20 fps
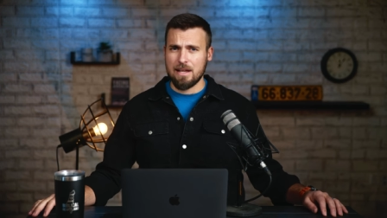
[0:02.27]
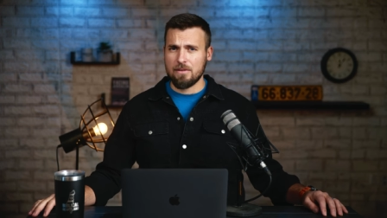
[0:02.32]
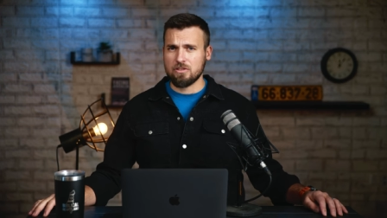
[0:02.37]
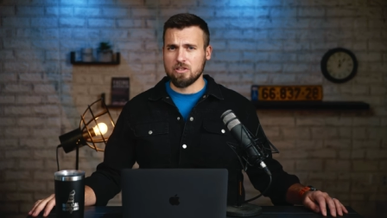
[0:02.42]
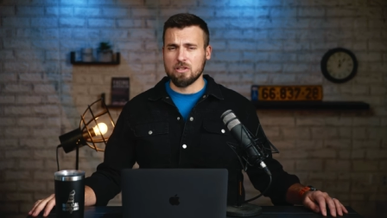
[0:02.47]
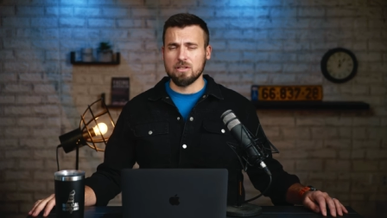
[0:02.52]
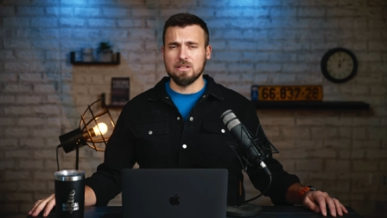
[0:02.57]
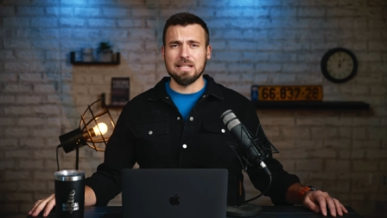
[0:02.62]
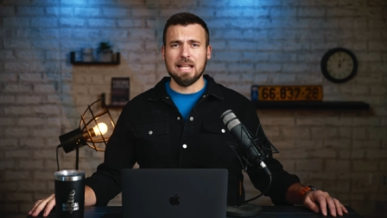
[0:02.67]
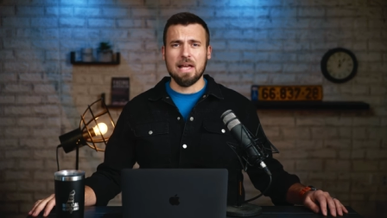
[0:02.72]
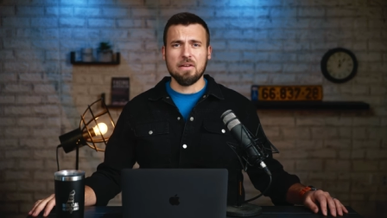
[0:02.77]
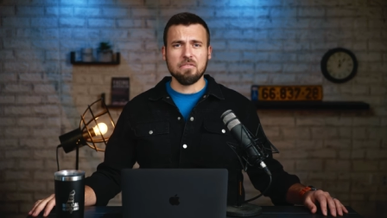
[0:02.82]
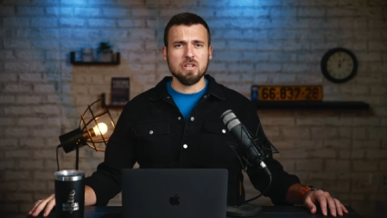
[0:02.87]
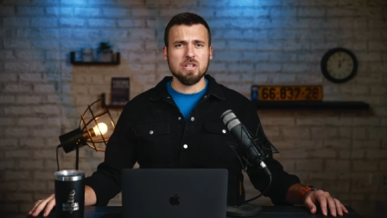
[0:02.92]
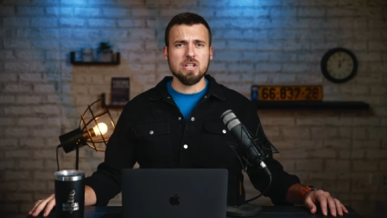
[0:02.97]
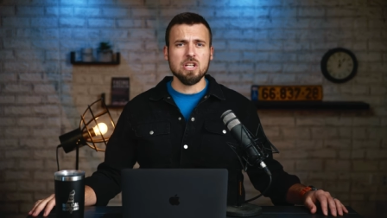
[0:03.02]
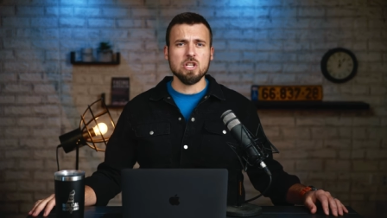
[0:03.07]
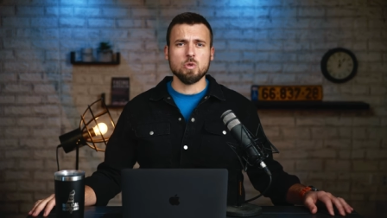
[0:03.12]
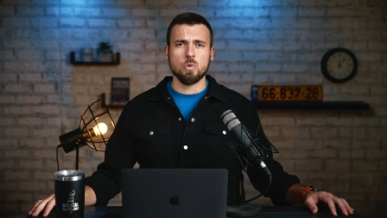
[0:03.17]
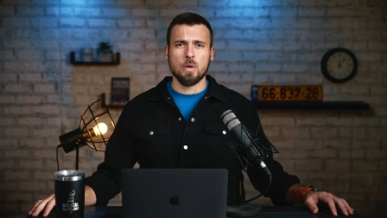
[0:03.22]
after
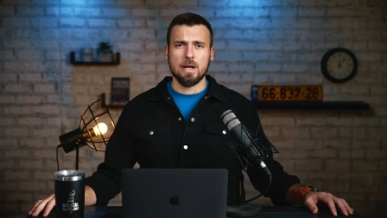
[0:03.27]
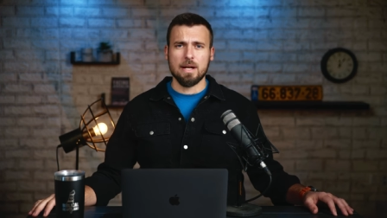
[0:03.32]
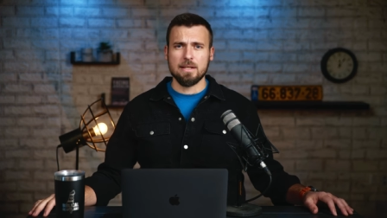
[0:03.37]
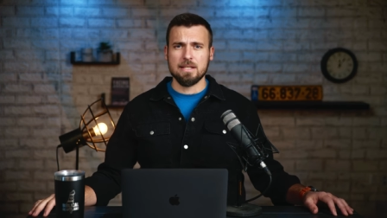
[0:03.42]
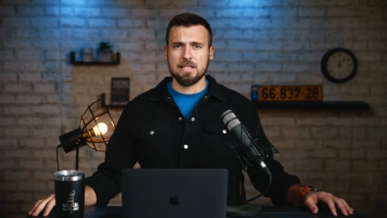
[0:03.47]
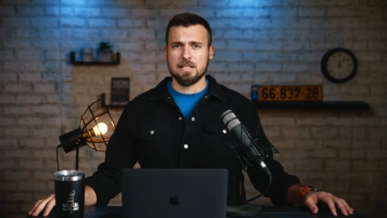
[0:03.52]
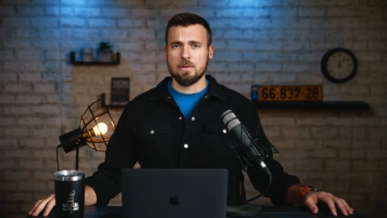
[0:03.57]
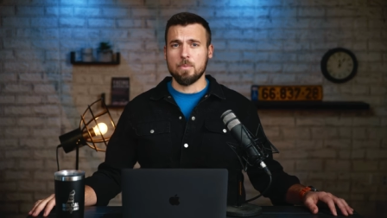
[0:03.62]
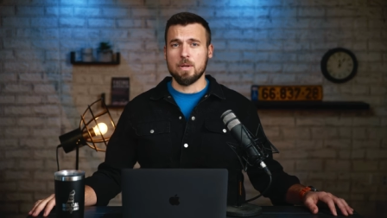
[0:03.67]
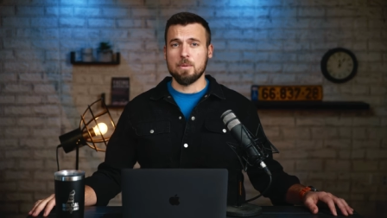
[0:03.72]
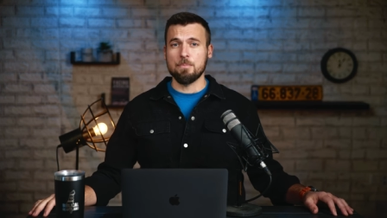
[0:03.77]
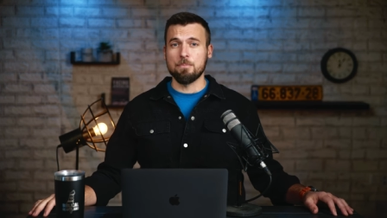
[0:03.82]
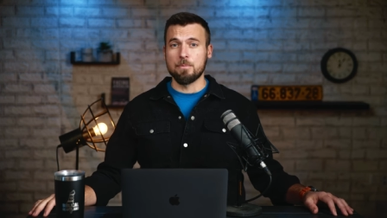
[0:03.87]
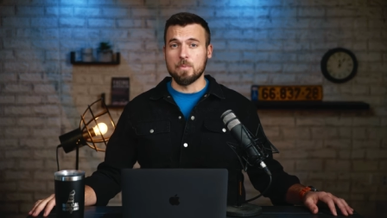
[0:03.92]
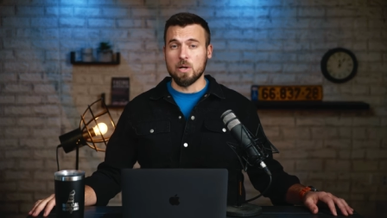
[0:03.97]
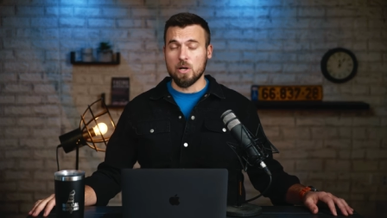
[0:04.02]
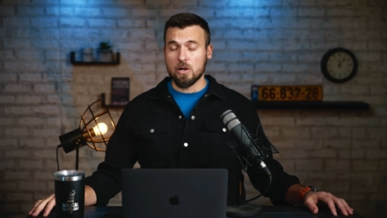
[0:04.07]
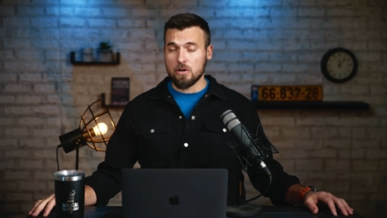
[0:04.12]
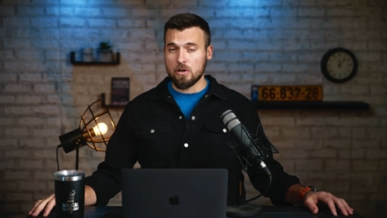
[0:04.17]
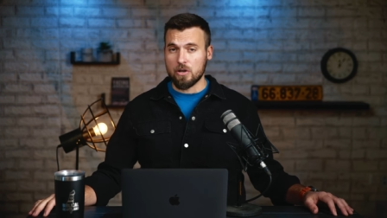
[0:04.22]
11 Israelis have been
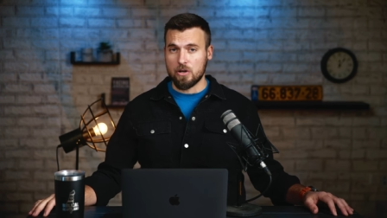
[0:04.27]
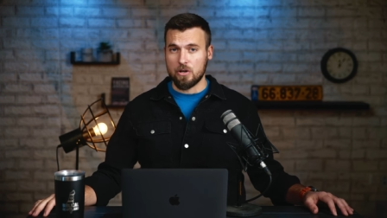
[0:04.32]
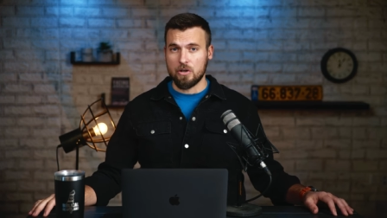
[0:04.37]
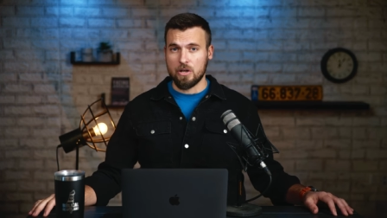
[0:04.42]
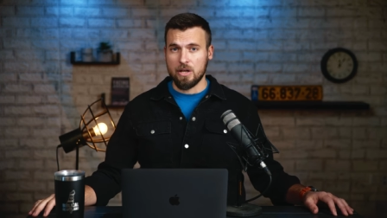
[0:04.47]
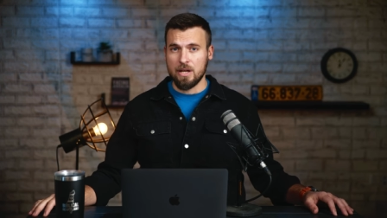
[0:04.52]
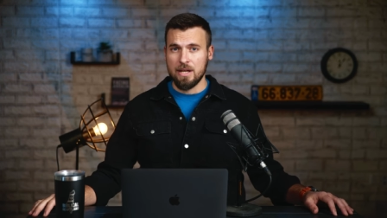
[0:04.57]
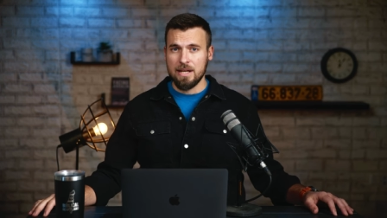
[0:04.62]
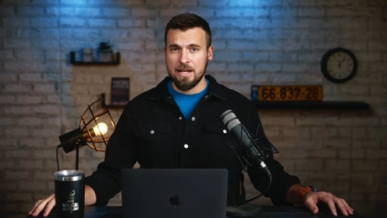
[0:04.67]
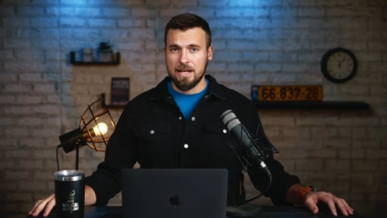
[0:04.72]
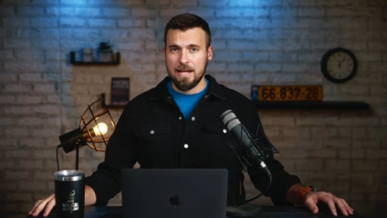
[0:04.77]
murdered